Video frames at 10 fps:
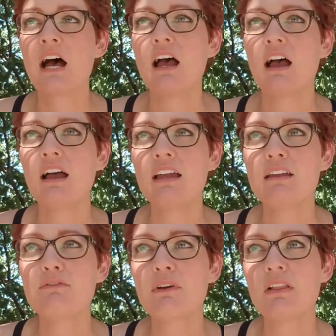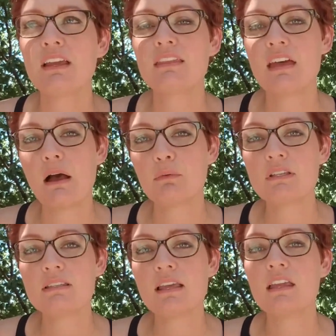I felt like that
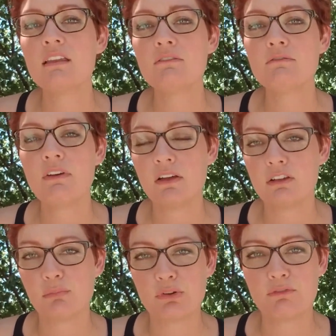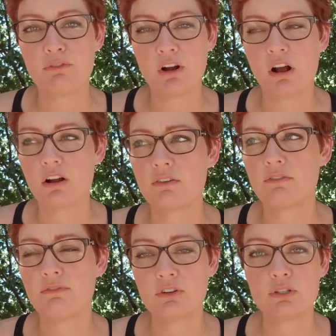was invaluable for
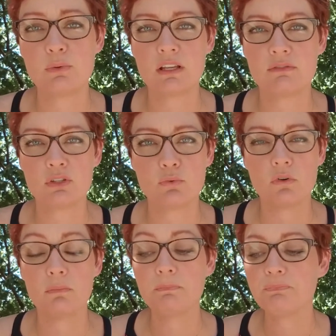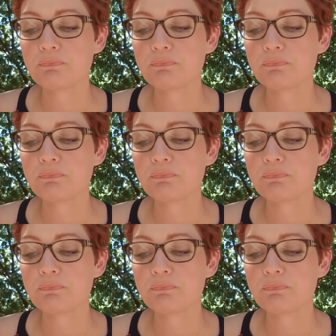first week of school